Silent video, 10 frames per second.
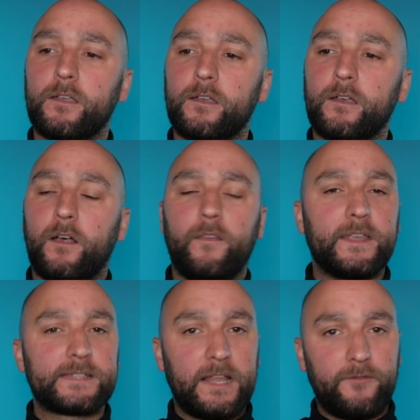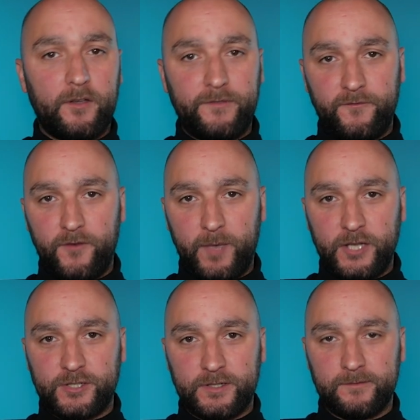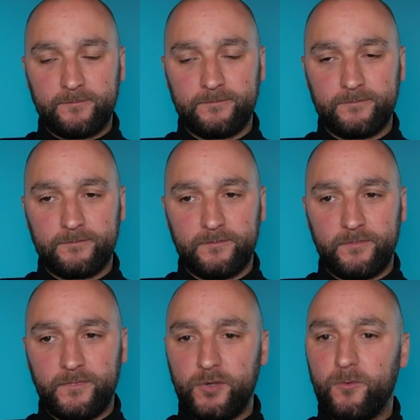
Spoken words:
This level of information you